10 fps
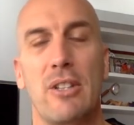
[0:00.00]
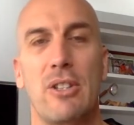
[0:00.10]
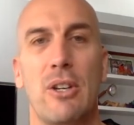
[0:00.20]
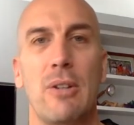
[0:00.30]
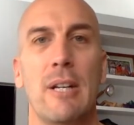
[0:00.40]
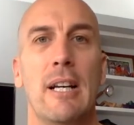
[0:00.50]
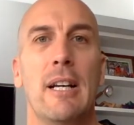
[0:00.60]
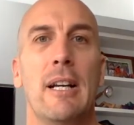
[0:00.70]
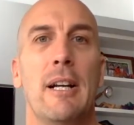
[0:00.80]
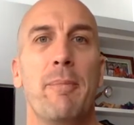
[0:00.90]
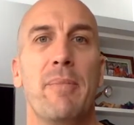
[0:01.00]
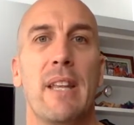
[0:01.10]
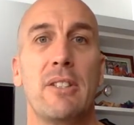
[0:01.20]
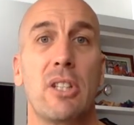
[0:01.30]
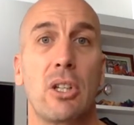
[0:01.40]
So
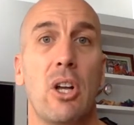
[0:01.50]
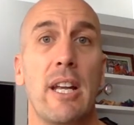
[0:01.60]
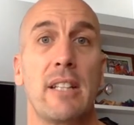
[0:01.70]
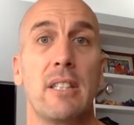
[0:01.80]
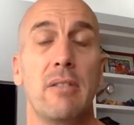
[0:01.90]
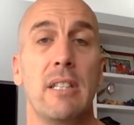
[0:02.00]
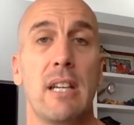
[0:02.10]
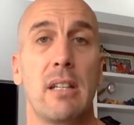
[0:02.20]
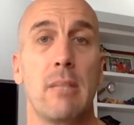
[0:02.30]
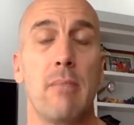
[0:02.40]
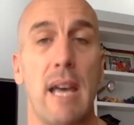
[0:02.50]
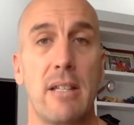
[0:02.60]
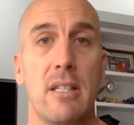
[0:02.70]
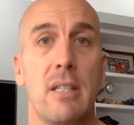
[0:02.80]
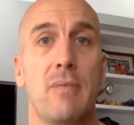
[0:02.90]
that's the client activity. Nothing
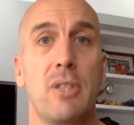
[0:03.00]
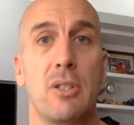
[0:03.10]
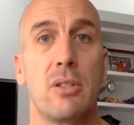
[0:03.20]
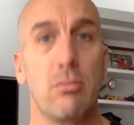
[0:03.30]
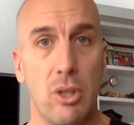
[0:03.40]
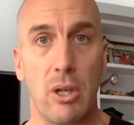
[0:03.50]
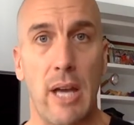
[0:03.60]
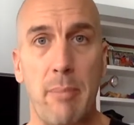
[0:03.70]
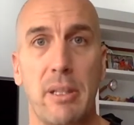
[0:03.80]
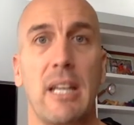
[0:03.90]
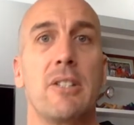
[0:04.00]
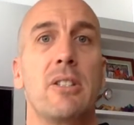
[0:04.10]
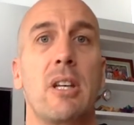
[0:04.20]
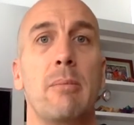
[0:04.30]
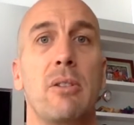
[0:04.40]
massive, just applications
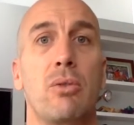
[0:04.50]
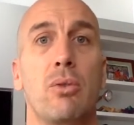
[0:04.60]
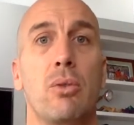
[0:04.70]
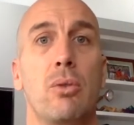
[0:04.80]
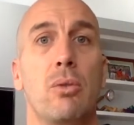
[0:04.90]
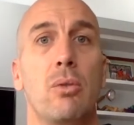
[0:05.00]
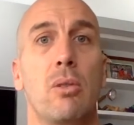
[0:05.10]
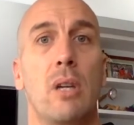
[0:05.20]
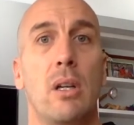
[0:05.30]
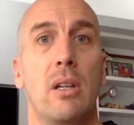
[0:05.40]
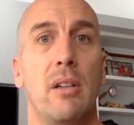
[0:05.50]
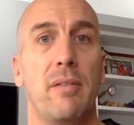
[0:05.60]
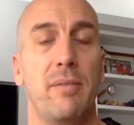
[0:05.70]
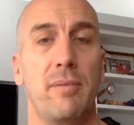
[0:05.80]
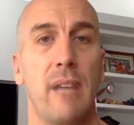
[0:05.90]
coming through. I've
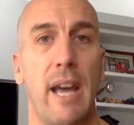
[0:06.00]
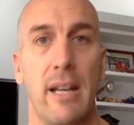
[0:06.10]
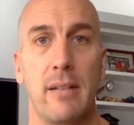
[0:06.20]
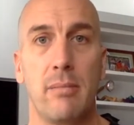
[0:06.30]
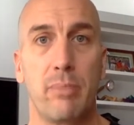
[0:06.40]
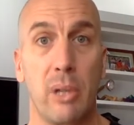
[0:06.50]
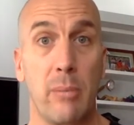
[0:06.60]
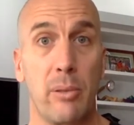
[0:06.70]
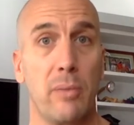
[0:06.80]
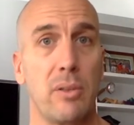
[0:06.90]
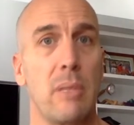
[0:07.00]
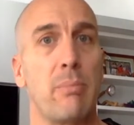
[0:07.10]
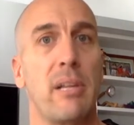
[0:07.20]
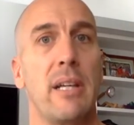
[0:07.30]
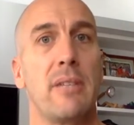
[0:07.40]
had pre-approvals in
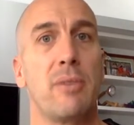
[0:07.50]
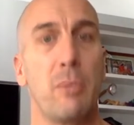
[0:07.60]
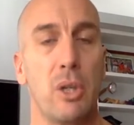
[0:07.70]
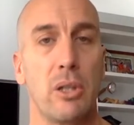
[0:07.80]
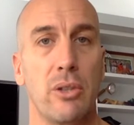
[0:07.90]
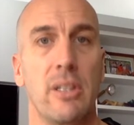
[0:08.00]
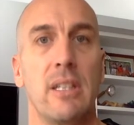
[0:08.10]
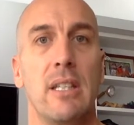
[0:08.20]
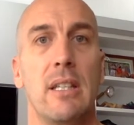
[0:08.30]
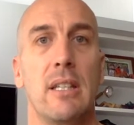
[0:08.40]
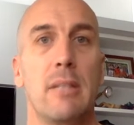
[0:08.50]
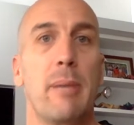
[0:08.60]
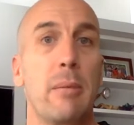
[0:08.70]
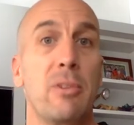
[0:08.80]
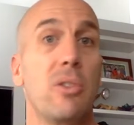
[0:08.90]
place from earlier in the year. These
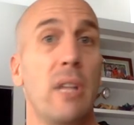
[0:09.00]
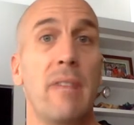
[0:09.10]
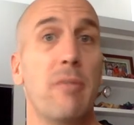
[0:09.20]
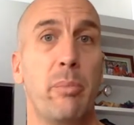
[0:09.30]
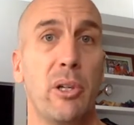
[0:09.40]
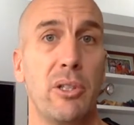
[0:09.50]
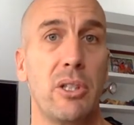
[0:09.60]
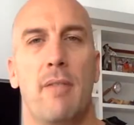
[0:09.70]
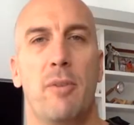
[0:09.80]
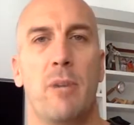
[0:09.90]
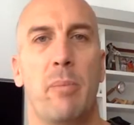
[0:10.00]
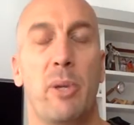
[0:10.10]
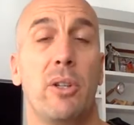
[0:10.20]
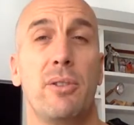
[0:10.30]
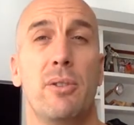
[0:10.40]
people still haven't purchased. For my
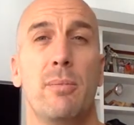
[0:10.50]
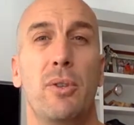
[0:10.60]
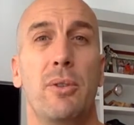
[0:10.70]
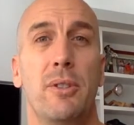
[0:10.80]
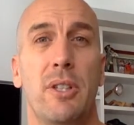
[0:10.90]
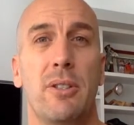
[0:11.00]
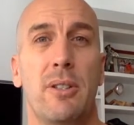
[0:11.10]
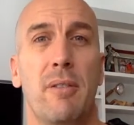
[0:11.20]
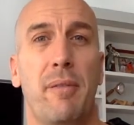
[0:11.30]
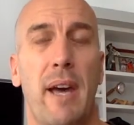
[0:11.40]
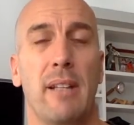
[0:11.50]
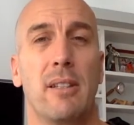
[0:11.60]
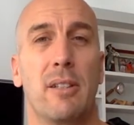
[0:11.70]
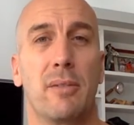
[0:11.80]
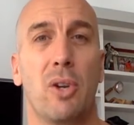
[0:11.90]
personal mood, just the fact that
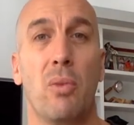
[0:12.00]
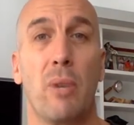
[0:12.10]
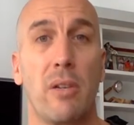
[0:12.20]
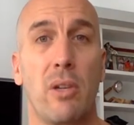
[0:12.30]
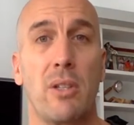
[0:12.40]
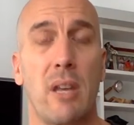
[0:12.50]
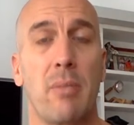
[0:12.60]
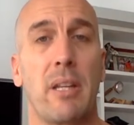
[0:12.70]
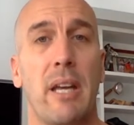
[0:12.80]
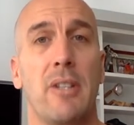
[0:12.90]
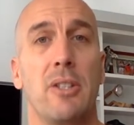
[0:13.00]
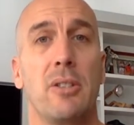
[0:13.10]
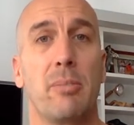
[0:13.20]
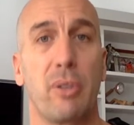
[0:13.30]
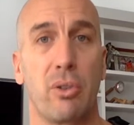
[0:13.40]
I've got one of those applications
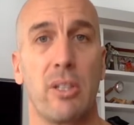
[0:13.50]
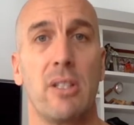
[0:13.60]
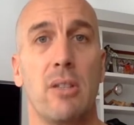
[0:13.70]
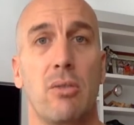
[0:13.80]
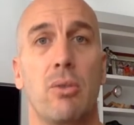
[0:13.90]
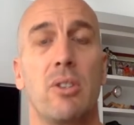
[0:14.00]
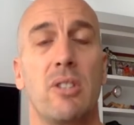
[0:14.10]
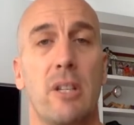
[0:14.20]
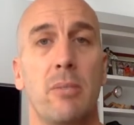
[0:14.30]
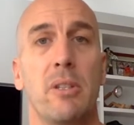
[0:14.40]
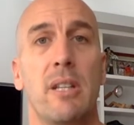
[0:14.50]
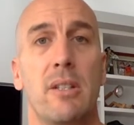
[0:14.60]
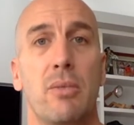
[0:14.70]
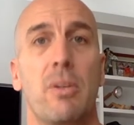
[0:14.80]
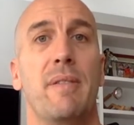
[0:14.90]
progressing through to settlement, that's
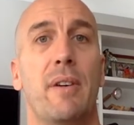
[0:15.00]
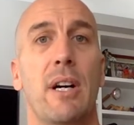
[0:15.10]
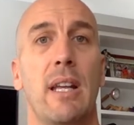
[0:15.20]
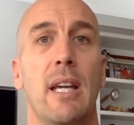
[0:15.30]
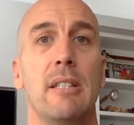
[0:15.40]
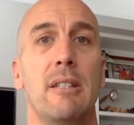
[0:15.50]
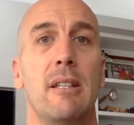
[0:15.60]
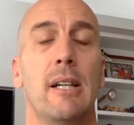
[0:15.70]
a refinance.